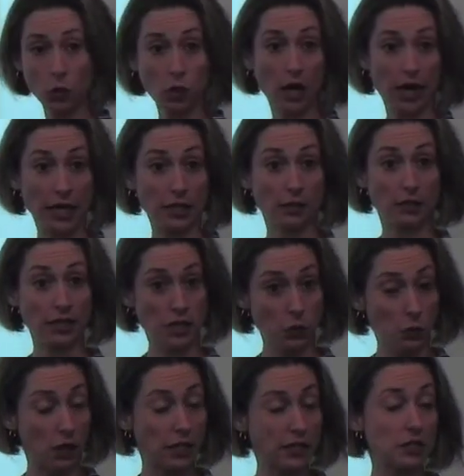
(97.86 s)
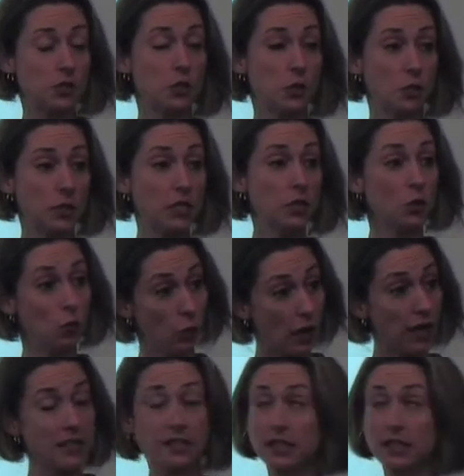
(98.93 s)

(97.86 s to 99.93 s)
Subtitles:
crying. They're like, you want us to redo what?